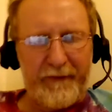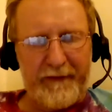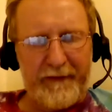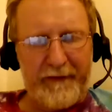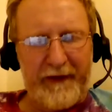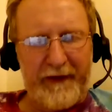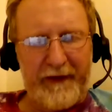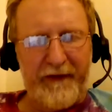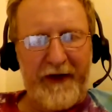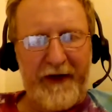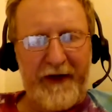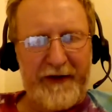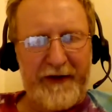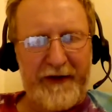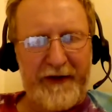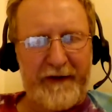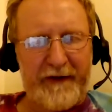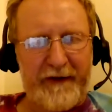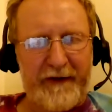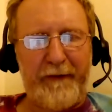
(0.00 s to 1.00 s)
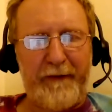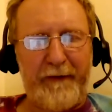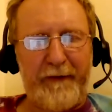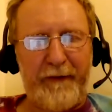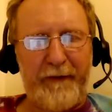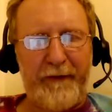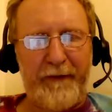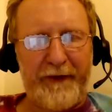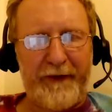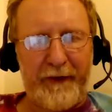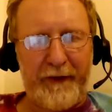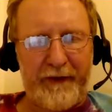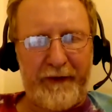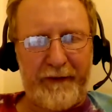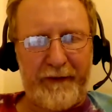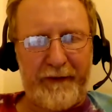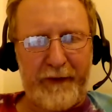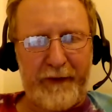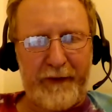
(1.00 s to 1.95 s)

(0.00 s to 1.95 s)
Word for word: interactions even before the Earth was